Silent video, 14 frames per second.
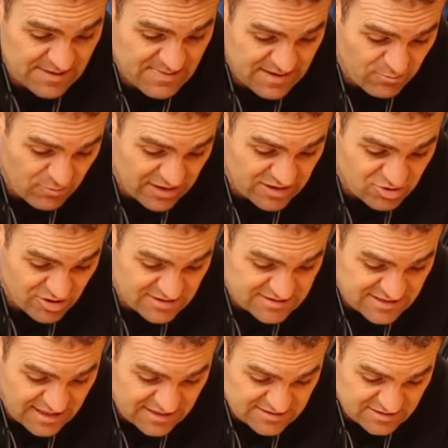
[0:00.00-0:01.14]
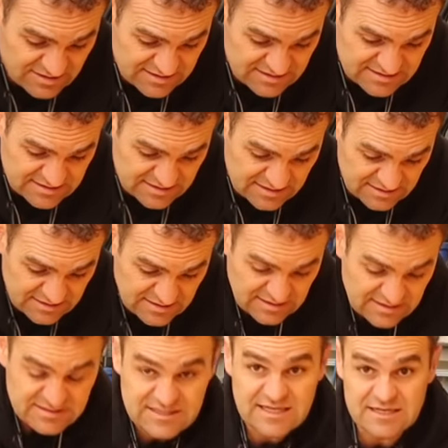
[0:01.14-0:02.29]
and then we can try and start it. So let's
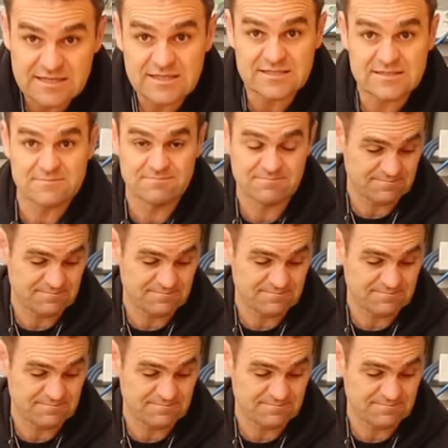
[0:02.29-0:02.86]
dig into this.